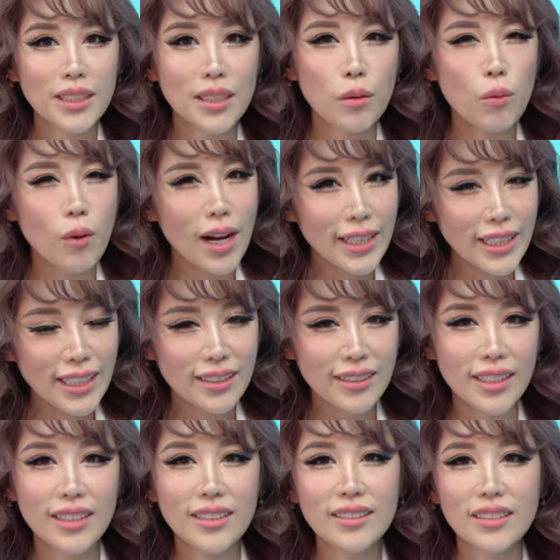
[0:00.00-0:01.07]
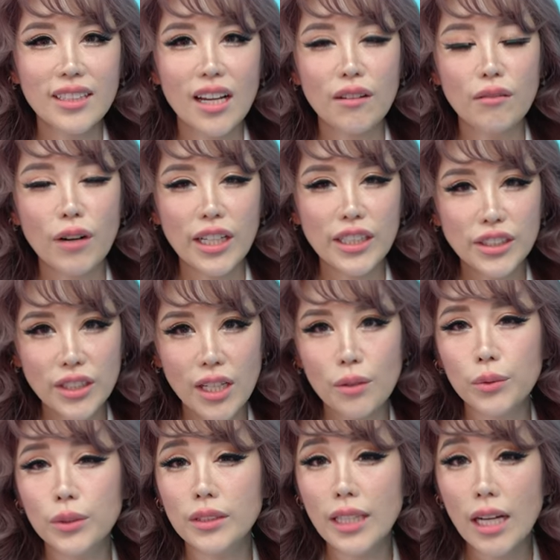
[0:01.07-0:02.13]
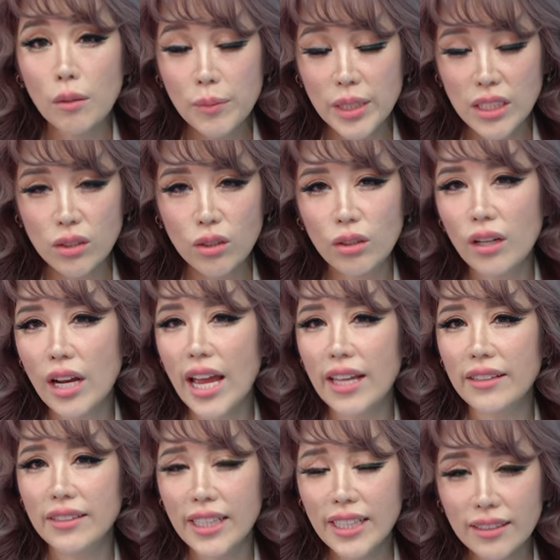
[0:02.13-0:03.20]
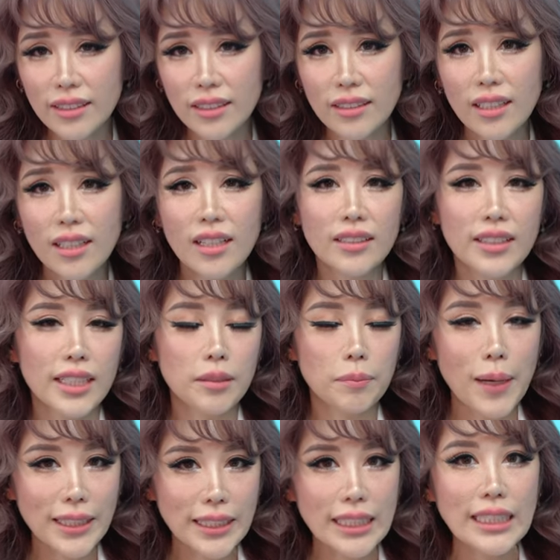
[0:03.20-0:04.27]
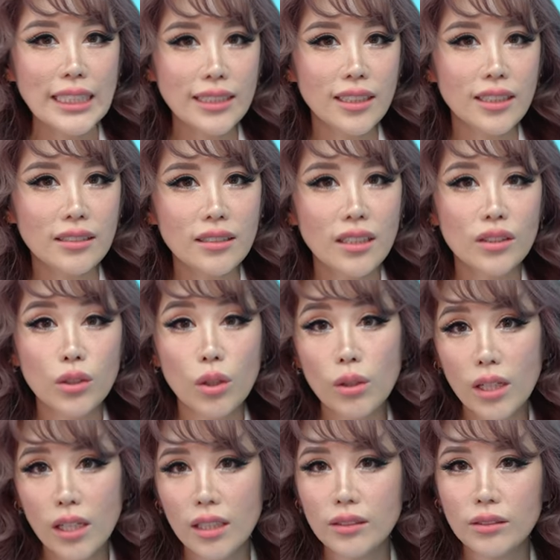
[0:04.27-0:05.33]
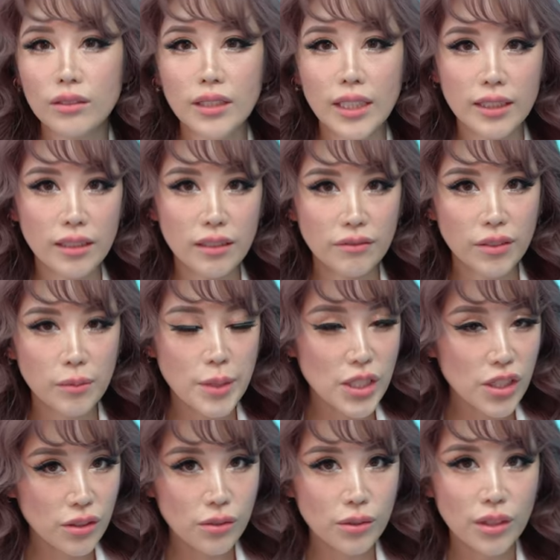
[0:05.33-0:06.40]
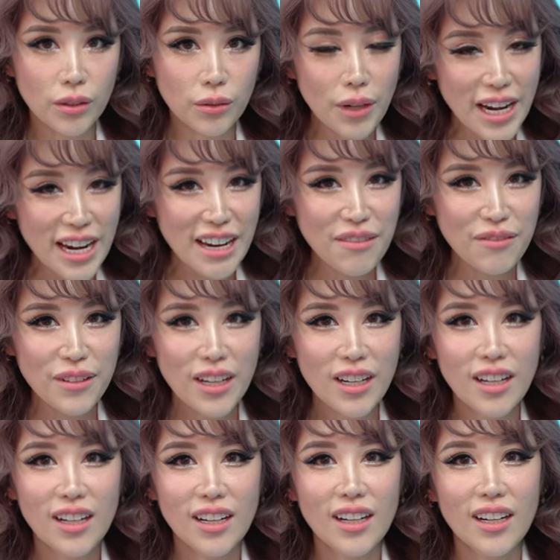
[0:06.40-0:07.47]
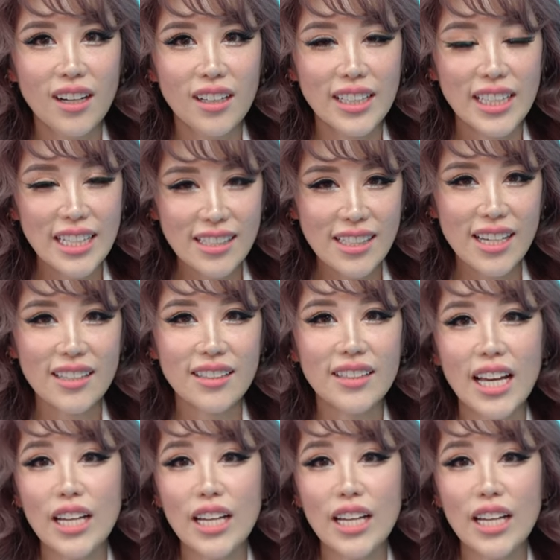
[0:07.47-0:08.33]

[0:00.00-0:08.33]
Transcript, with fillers: Singh why he thinks that Raeesah would tell Miss Loh and Nathan that the party leaders told her to take the information to the grave, he said